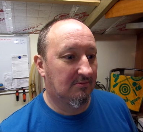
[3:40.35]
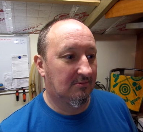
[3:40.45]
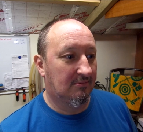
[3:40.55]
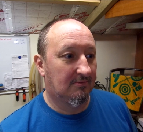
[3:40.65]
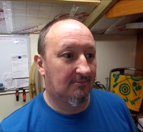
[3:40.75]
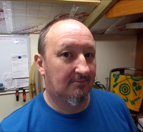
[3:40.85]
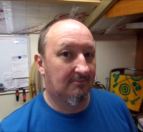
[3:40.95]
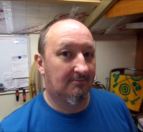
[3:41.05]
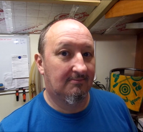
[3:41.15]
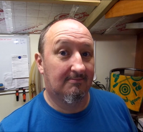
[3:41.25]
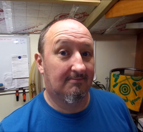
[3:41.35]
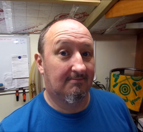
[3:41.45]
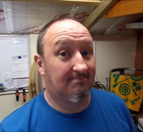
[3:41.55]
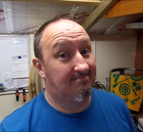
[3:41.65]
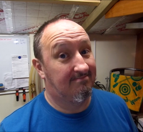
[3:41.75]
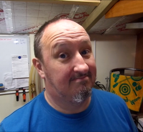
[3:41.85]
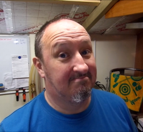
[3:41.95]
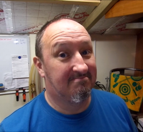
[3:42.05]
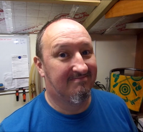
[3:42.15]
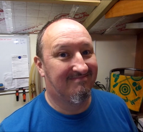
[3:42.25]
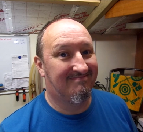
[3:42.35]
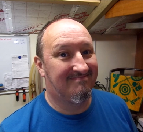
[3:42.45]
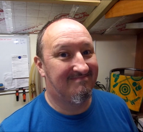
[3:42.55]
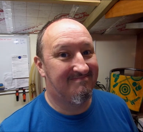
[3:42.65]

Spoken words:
(silence)